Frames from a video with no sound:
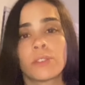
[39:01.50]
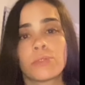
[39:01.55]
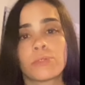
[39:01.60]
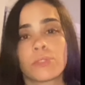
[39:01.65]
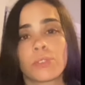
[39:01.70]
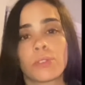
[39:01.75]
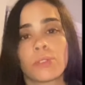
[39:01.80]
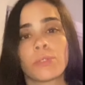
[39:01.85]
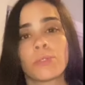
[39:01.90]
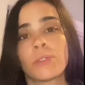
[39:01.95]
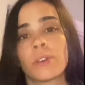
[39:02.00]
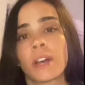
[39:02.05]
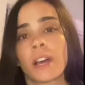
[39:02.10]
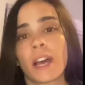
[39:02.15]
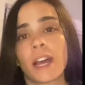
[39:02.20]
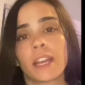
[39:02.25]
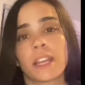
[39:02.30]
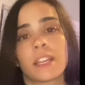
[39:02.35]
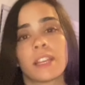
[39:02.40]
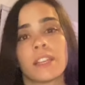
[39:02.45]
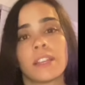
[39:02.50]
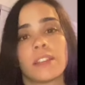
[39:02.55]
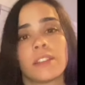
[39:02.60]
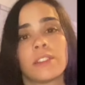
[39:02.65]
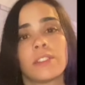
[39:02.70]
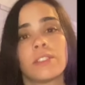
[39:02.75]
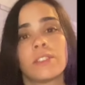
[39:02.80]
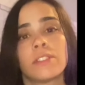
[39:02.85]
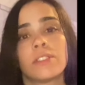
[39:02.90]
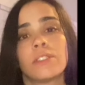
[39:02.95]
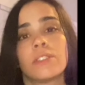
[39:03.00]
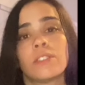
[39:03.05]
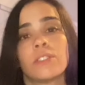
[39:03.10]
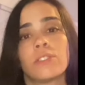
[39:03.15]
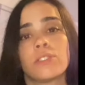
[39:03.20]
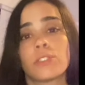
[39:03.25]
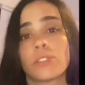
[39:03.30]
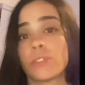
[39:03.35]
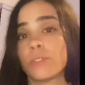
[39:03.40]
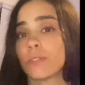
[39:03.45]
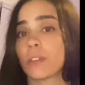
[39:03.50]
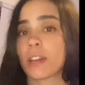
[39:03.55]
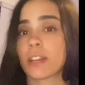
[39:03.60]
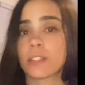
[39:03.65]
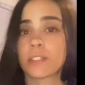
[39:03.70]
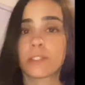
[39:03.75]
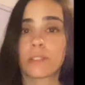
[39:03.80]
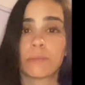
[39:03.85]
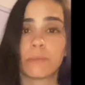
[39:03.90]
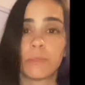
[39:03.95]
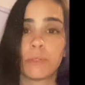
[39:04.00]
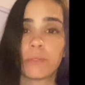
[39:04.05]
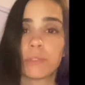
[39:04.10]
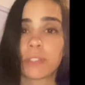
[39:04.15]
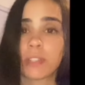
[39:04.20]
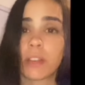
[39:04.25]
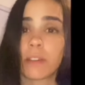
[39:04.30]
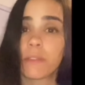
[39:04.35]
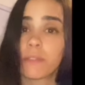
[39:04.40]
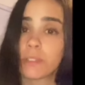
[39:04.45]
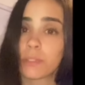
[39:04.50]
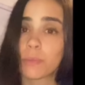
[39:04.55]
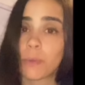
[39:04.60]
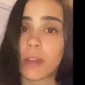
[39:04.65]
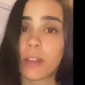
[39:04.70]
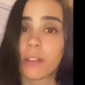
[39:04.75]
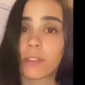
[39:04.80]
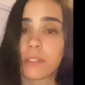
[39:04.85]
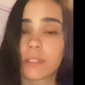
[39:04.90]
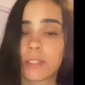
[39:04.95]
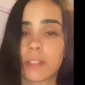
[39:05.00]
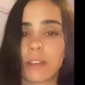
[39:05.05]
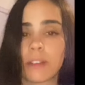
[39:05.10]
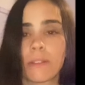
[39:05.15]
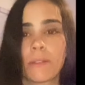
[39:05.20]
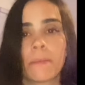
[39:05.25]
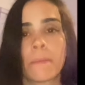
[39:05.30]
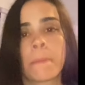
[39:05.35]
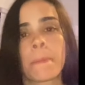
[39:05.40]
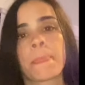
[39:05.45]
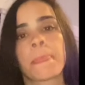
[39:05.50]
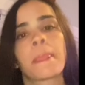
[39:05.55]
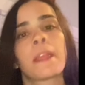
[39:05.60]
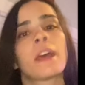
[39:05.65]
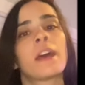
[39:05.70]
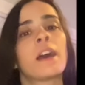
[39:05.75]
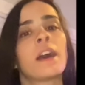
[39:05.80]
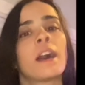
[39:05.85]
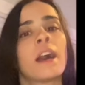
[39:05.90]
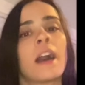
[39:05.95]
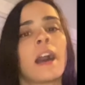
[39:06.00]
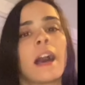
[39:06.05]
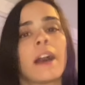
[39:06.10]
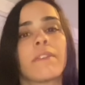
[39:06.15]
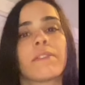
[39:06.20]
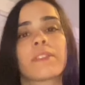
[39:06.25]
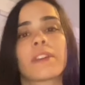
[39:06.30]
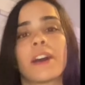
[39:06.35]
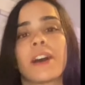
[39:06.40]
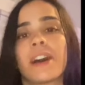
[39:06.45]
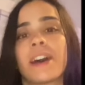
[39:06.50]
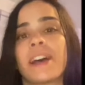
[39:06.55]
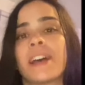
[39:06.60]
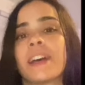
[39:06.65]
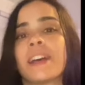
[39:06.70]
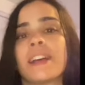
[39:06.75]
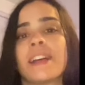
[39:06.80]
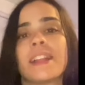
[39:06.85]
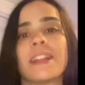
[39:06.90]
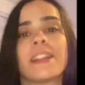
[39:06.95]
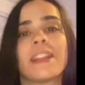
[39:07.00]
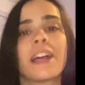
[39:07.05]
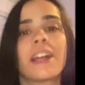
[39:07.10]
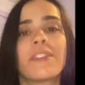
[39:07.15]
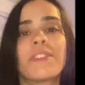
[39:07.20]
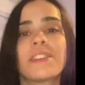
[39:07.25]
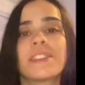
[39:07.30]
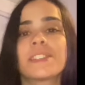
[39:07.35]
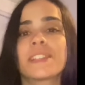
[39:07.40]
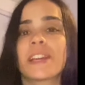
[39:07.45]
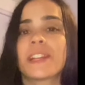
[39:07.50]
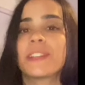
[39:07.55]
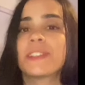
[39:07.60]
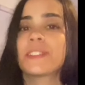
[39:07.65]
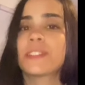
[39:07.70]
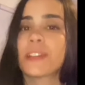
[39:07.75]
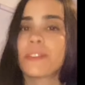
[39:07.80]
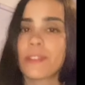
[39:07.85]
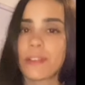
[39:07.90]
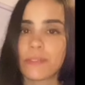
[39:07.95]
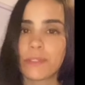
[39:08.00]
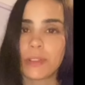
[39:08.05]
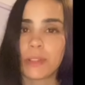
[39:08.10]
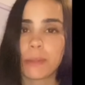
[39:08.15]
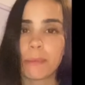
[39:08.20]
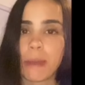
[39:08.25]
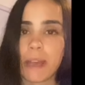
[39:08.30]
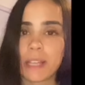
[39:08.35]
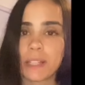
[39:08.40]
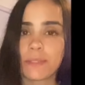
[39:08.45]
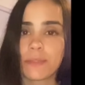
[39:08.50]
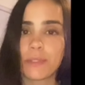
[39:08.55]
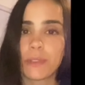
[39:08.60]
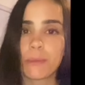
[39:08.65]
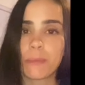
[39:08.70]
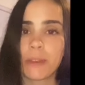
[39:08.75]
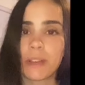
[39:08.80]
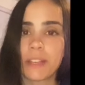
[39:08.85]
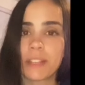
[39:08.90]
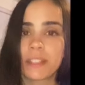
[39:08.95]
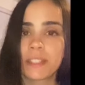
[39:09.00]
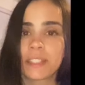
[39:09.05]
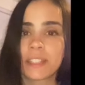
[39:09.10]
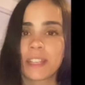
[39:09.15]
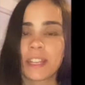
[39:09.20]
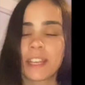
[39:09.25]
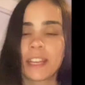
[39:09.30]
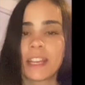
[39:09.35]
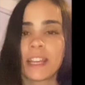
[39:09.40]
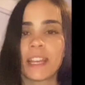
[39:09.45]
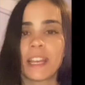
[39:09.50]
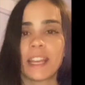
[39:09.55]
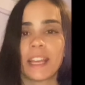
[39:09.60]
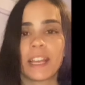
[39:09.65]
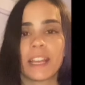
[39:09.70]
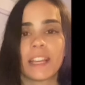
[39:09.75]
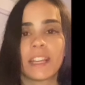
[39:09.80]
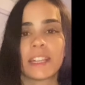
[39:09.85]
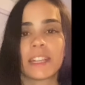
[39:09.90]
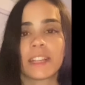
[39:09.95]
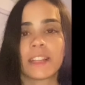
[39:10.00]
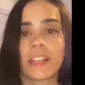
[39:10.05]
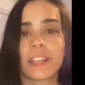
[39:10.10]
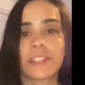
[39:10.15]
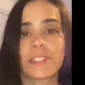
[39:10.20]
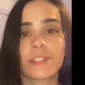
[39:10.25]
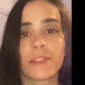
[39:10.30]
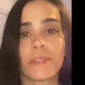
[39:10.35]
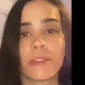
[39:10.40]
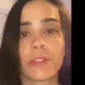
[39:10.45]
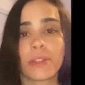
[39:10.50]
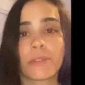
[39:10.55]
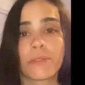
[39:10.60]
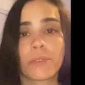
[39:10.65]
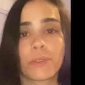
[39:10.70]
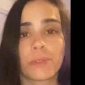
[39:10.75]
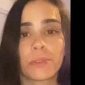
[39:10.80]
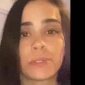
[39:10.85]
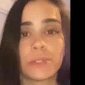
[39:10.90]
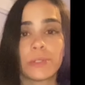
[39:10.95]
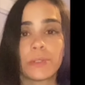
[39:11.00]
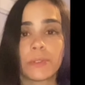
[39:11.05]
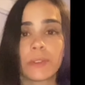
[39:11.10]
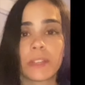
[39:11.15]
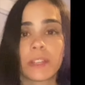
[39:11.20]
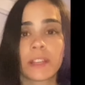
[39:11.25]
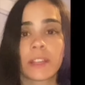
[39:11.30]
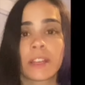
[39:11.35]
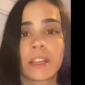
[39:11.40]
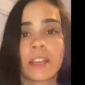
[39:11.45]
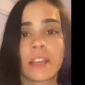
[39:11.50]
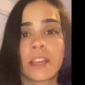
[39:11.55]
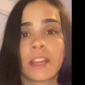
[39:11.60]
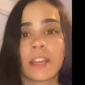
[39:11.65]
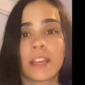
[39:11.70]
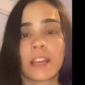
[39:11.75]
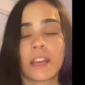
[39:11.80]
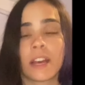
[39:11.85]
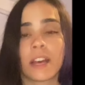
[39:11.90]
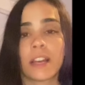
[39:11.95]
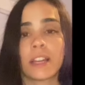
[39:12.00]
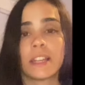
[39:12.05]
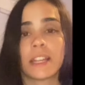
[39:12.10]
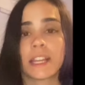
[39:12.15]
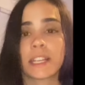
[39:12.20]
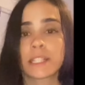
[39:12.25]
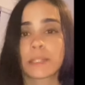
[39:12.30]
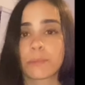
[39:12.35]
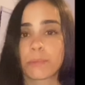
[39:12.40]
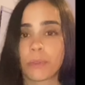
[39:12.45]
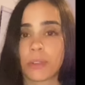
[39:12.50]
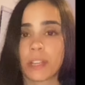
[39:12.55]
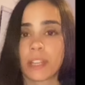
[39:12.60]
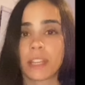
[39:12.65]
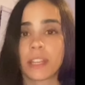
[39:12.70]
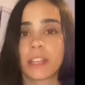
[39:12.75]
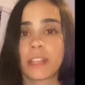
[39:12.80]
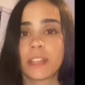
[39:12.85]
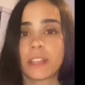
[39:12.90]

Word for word: so I can show you guys some new stuff as well. So I've got a lot of exciting stuff I've done the past few months and a lot of stuff I look forward to doing uh, next spring,